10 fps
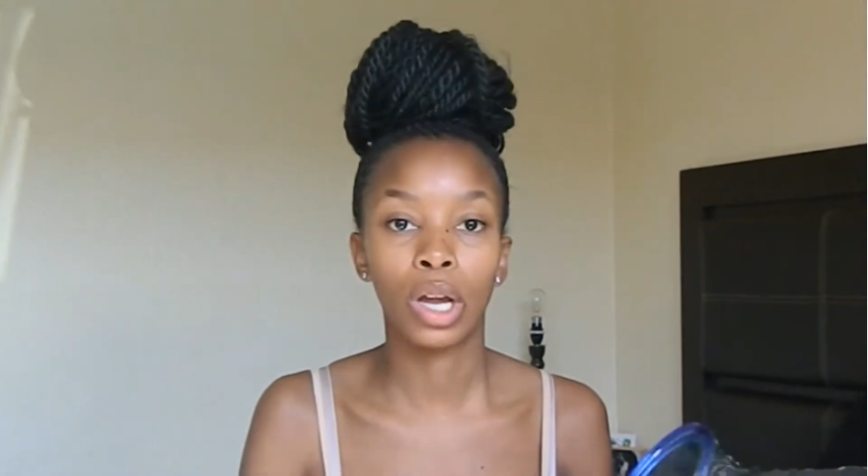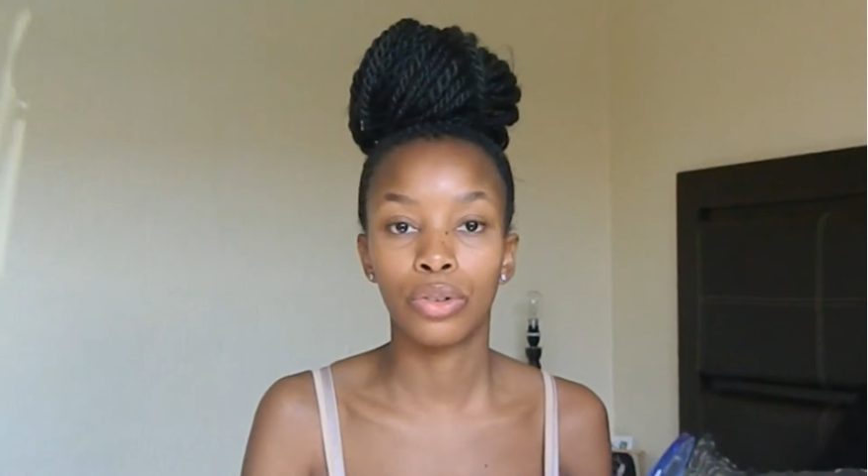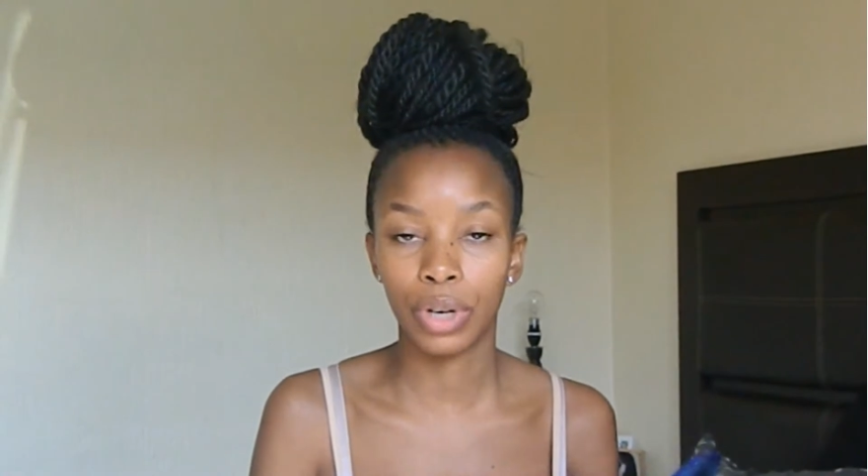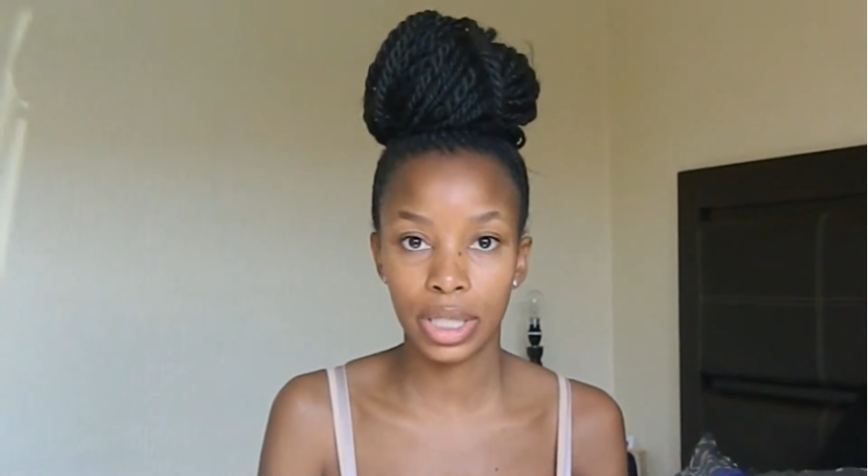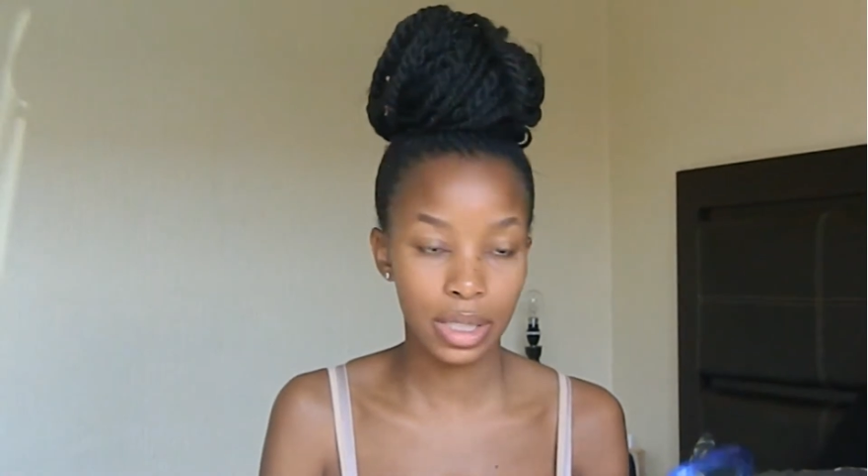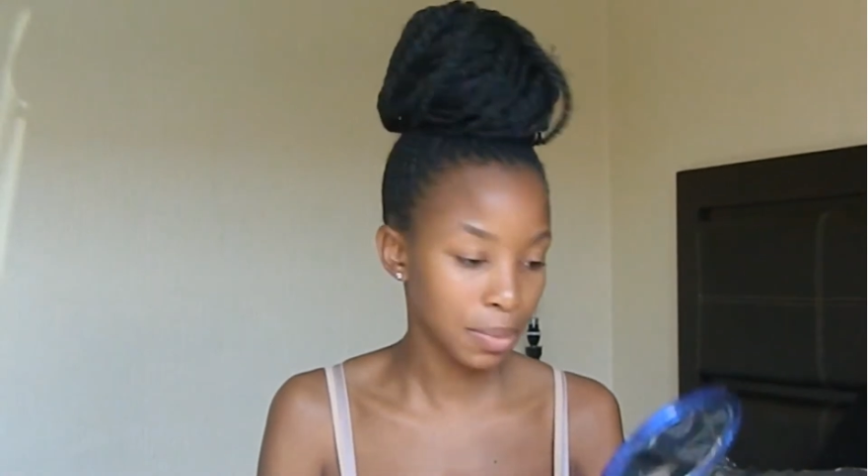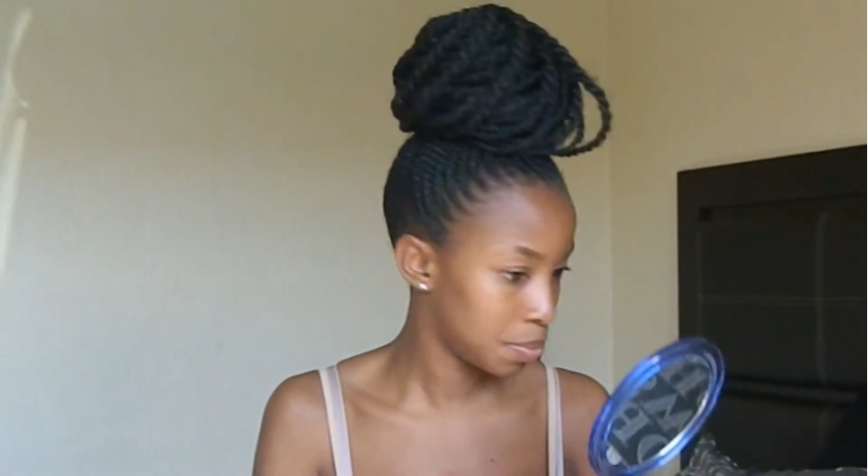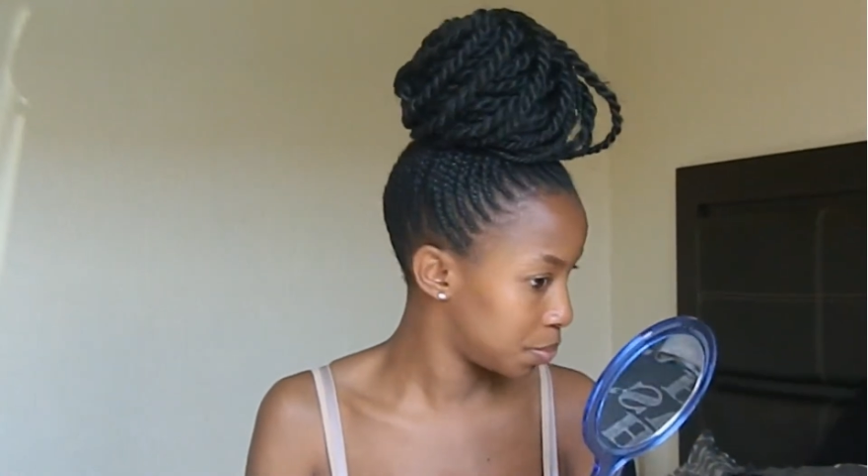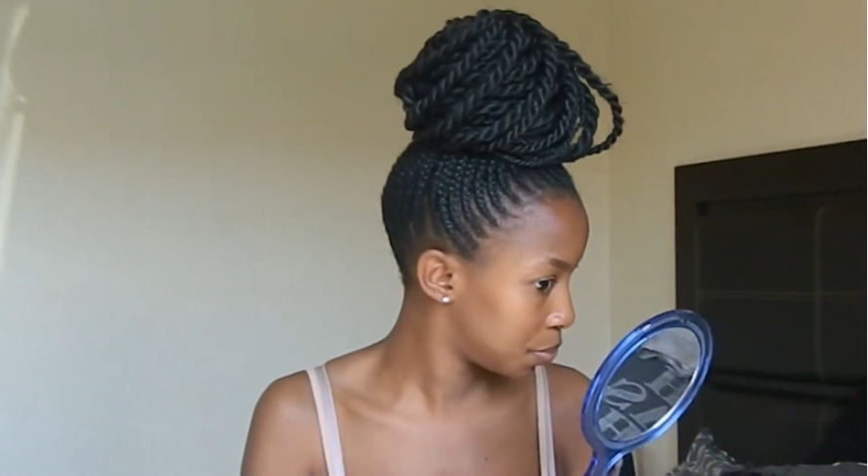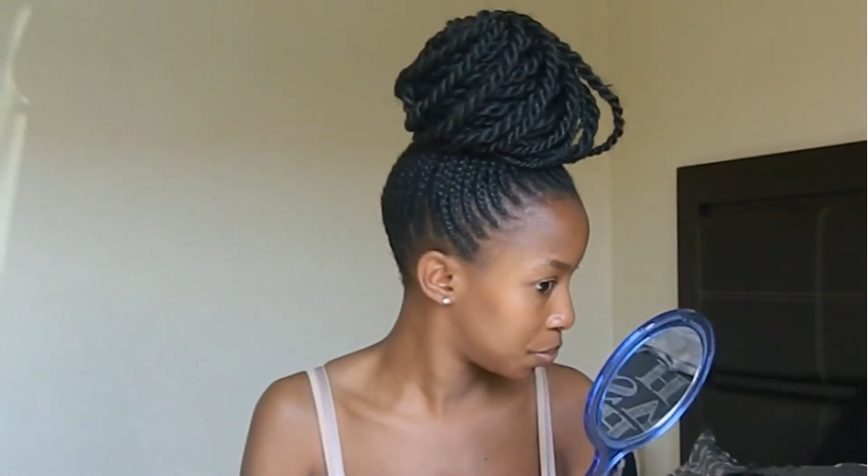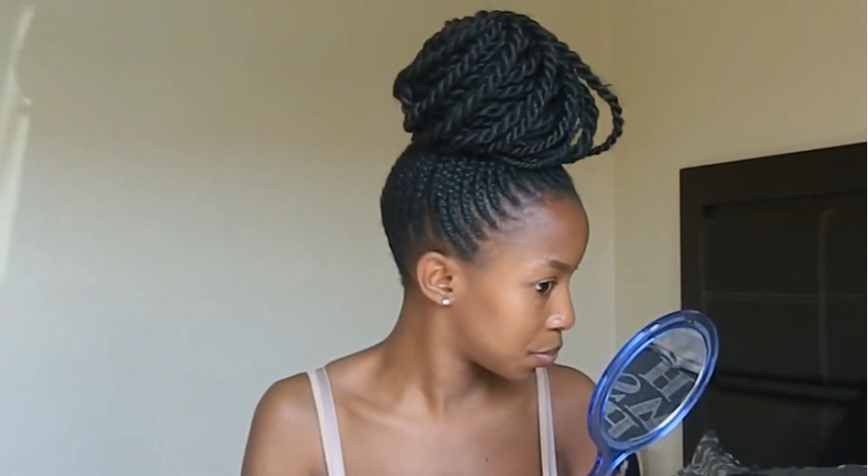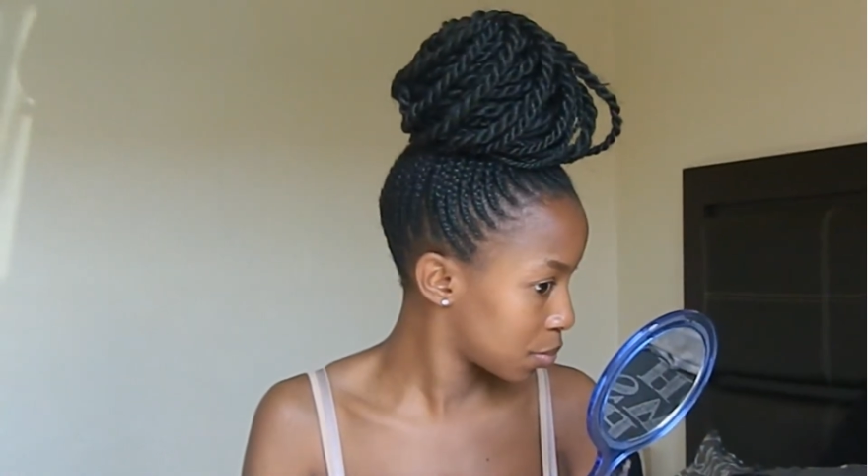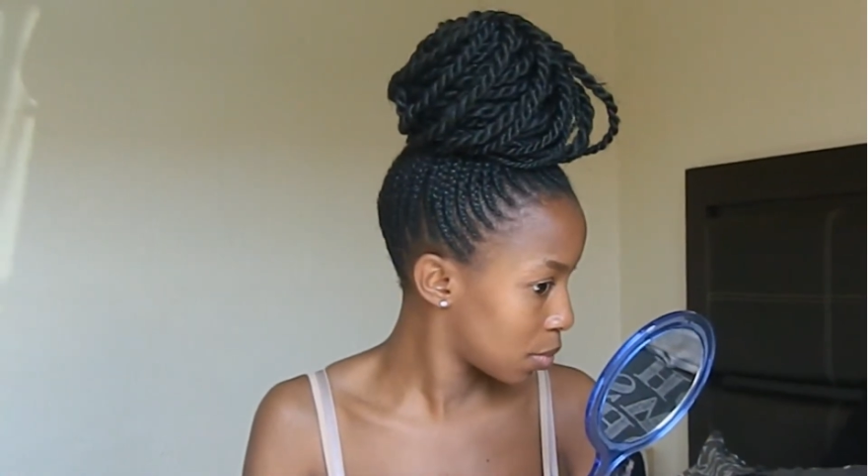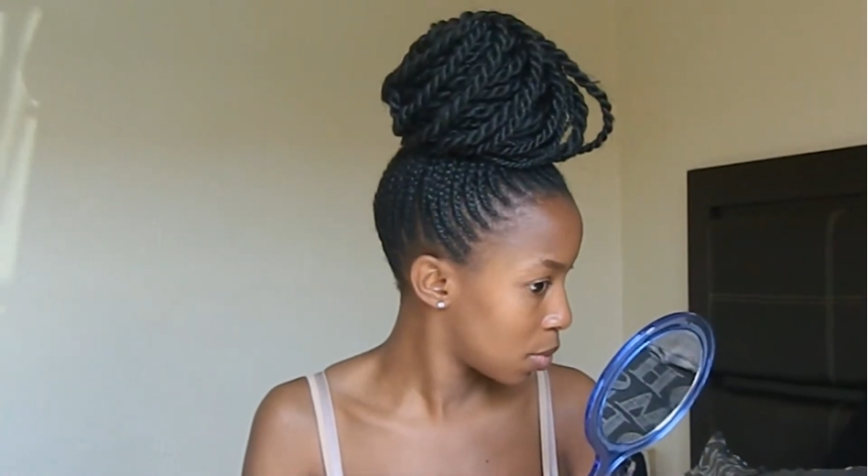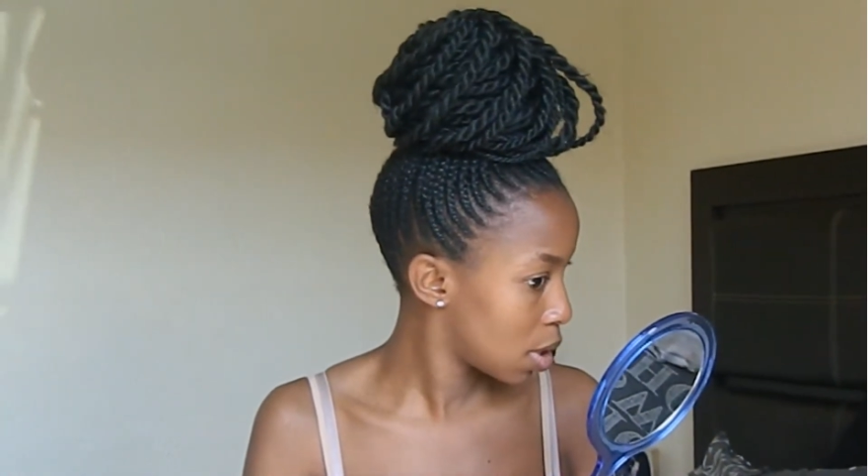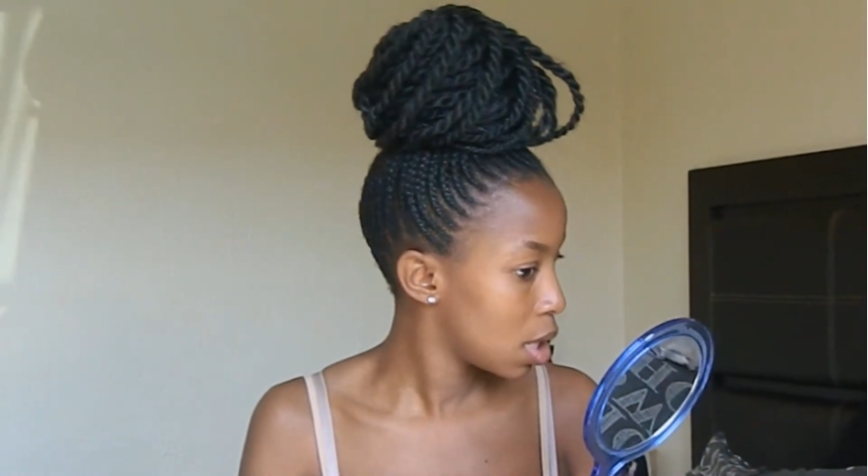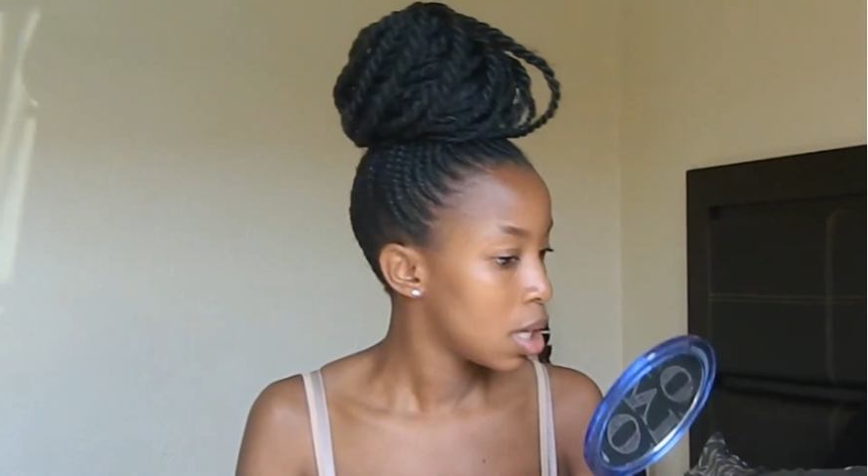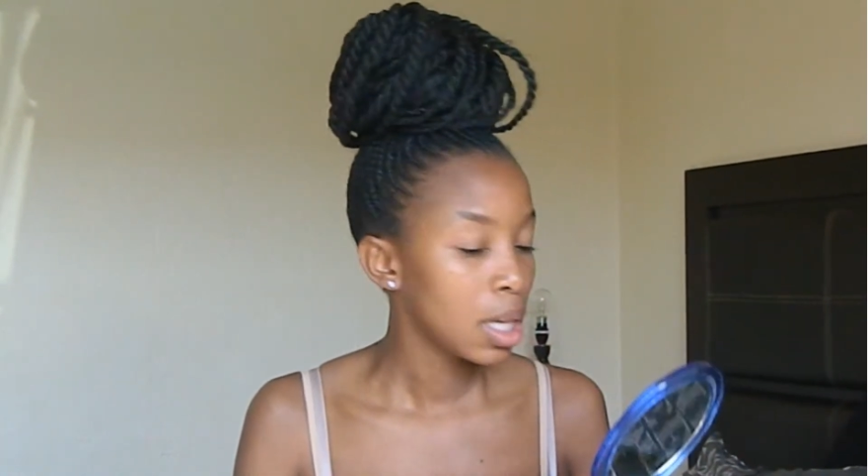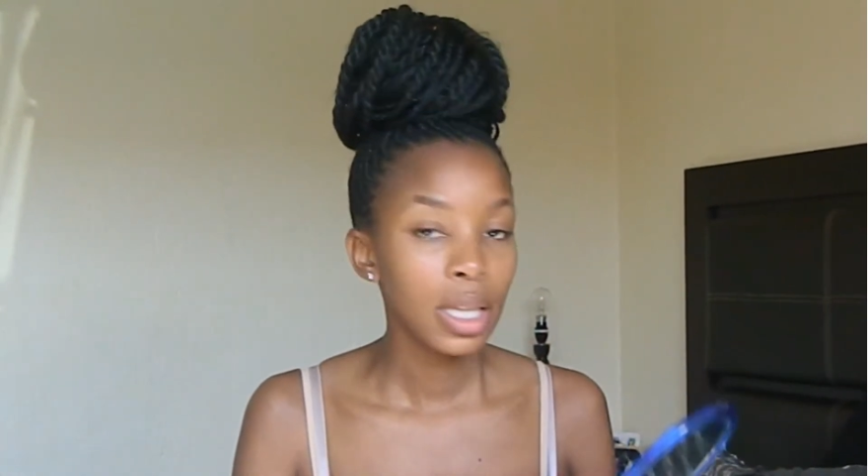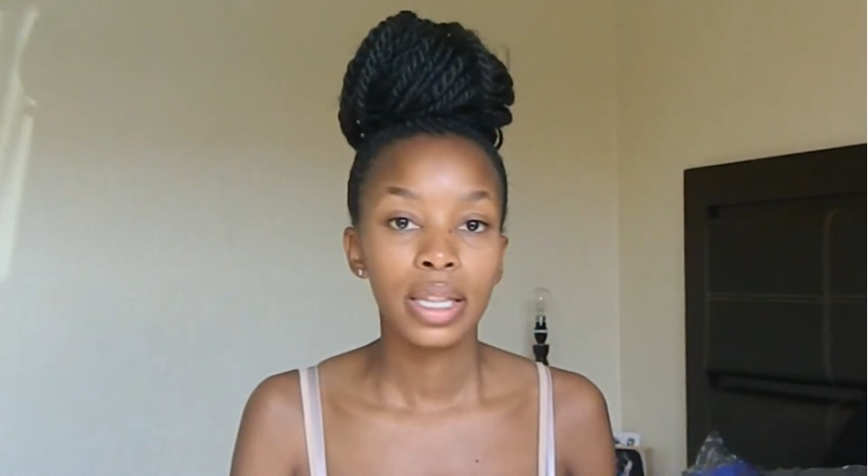Right.
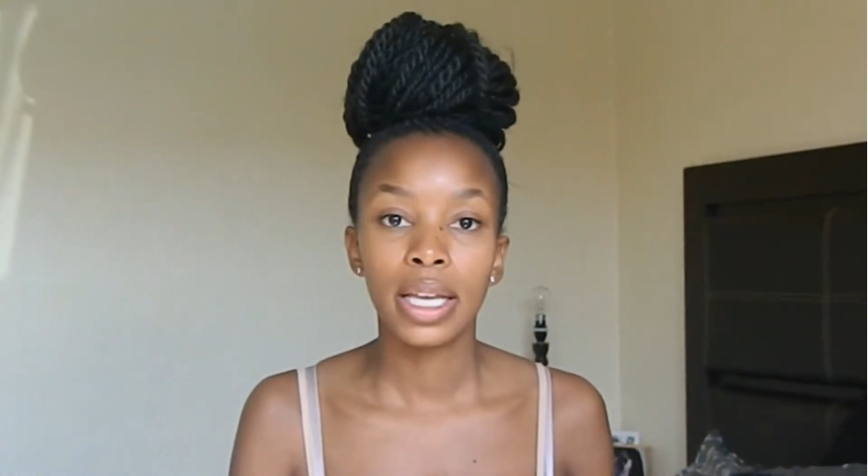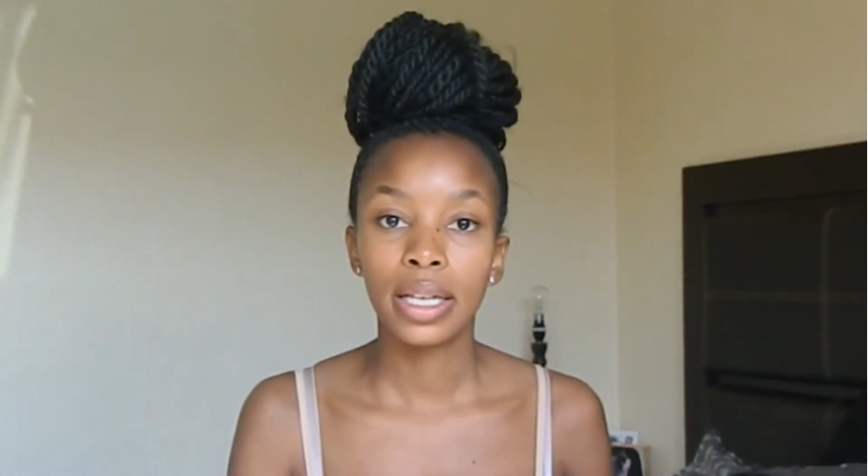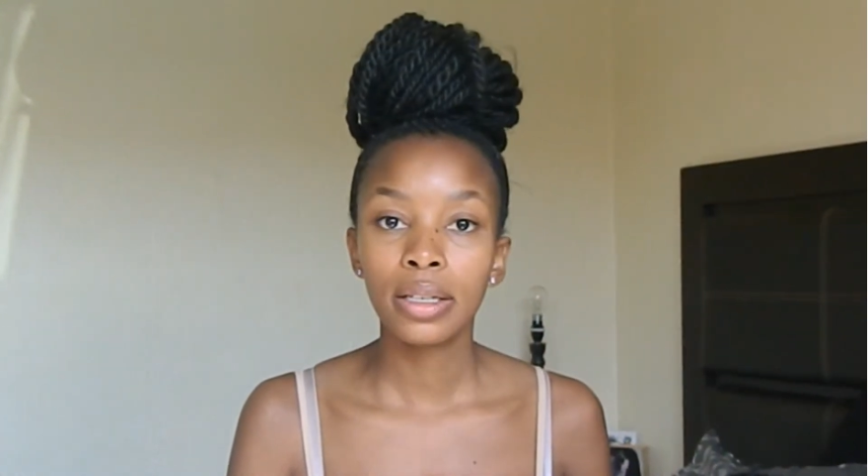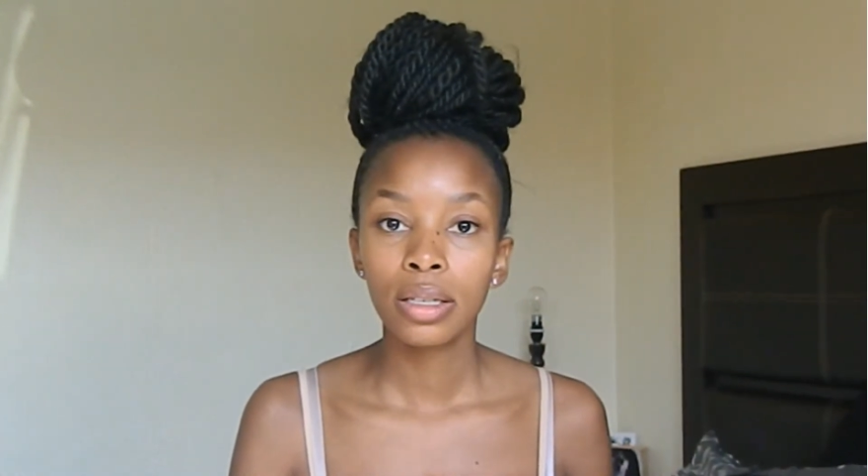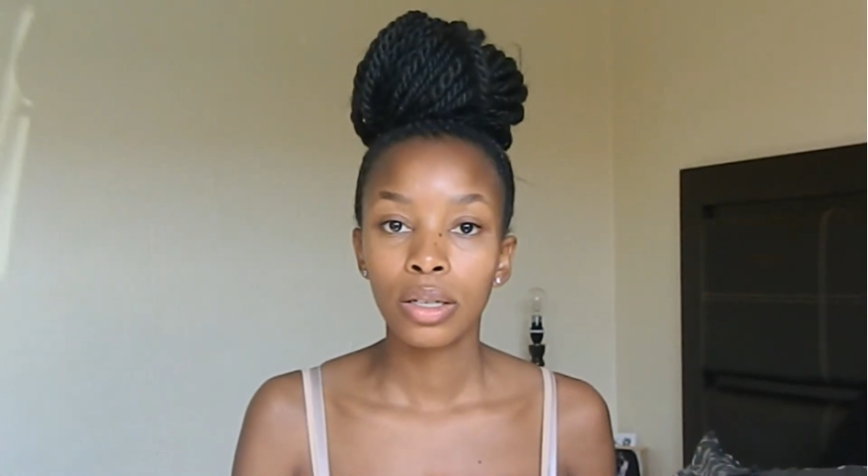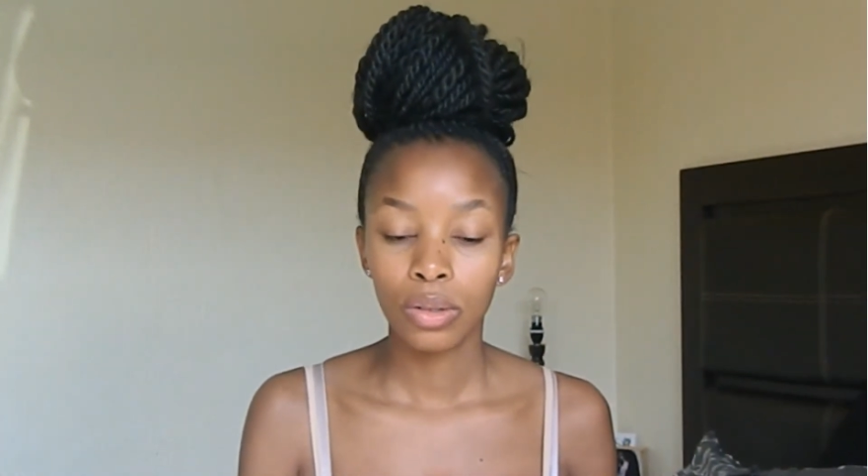Then